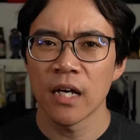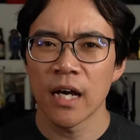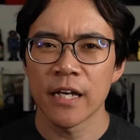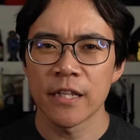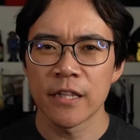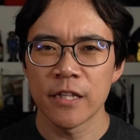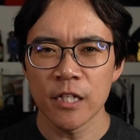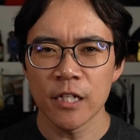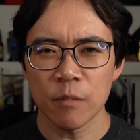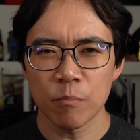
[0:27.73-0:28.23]

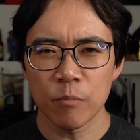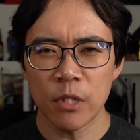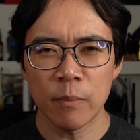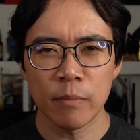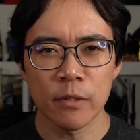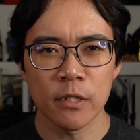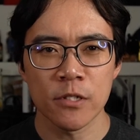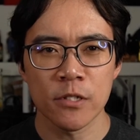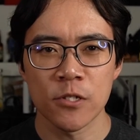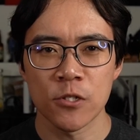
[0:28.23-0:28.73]
I think
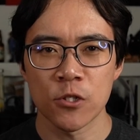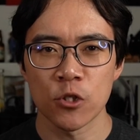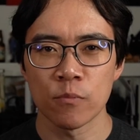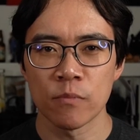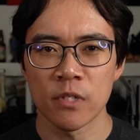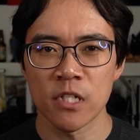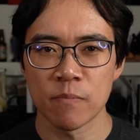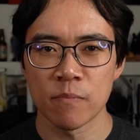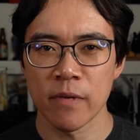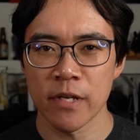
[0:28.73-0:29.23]
people
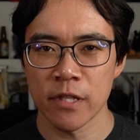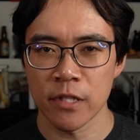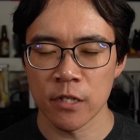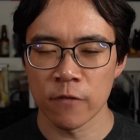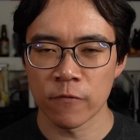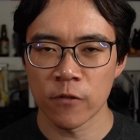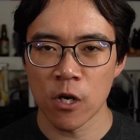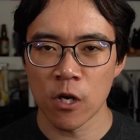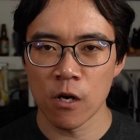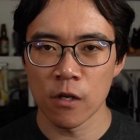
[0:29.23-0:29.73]
assume this method
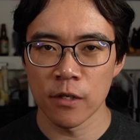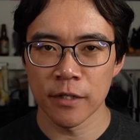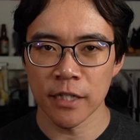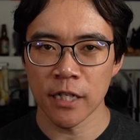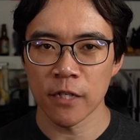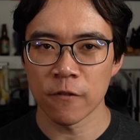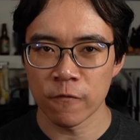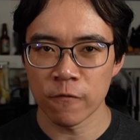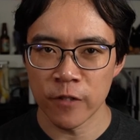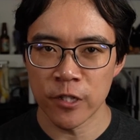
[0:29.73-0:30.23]
of
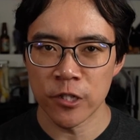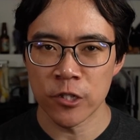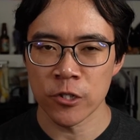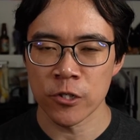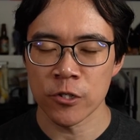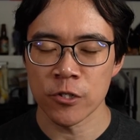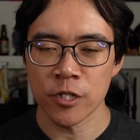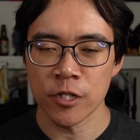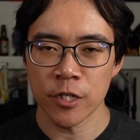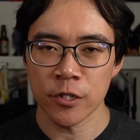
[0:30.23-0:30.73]
calling out
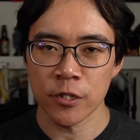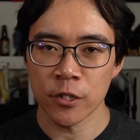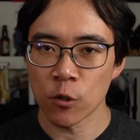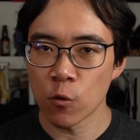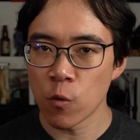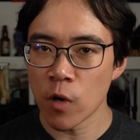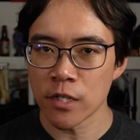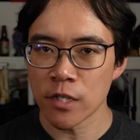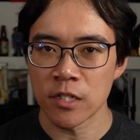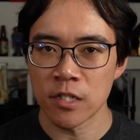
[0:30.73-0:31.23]
features and their
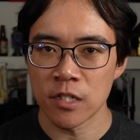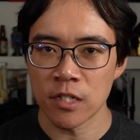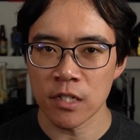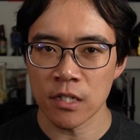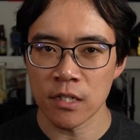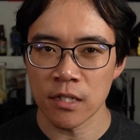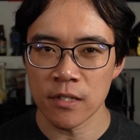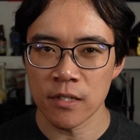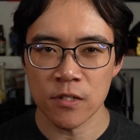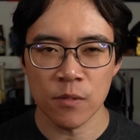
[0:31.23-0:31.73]

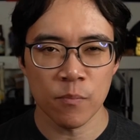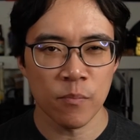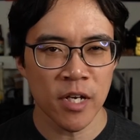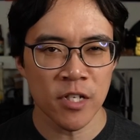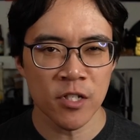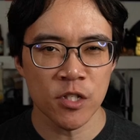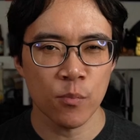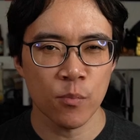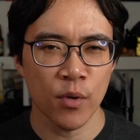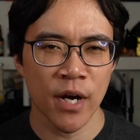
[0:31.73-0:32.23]
quantity is a
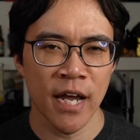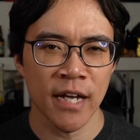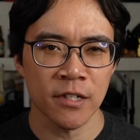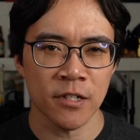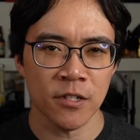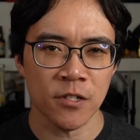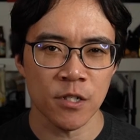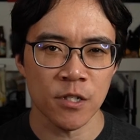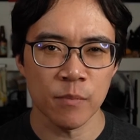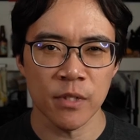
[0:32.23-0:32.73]
best
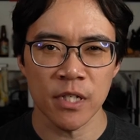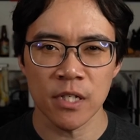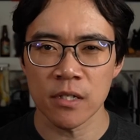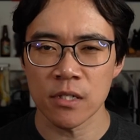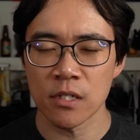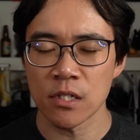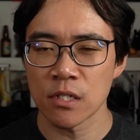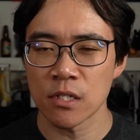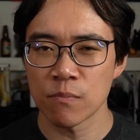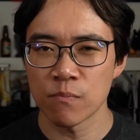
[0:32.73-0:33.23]
practice
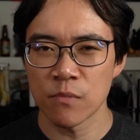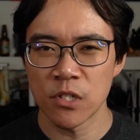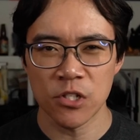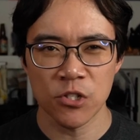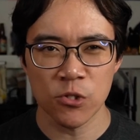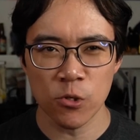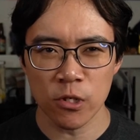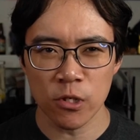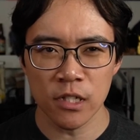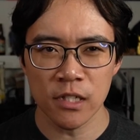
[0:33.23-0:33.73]
because,
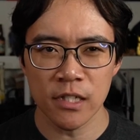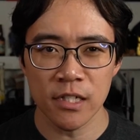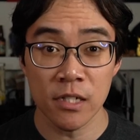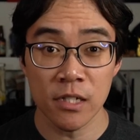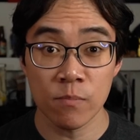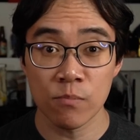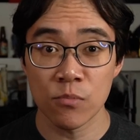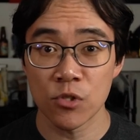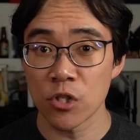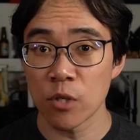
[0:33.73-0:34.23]

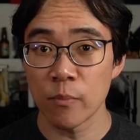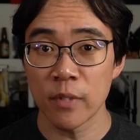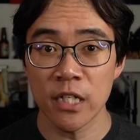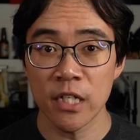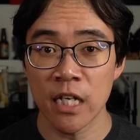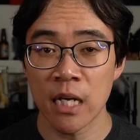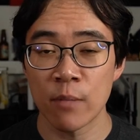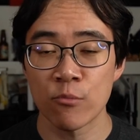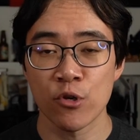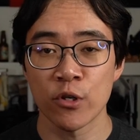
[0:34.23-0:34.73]
historically, so many
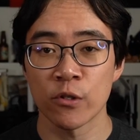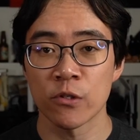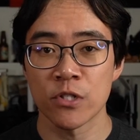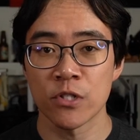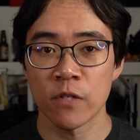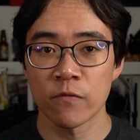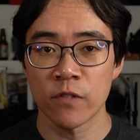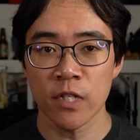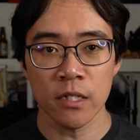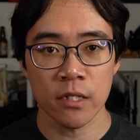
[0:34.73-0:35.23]
game
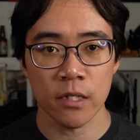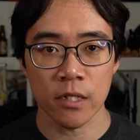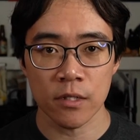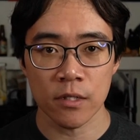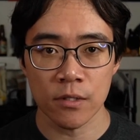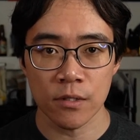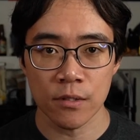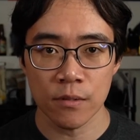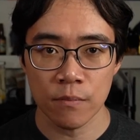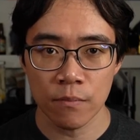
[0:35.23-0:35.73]
trailers have done this.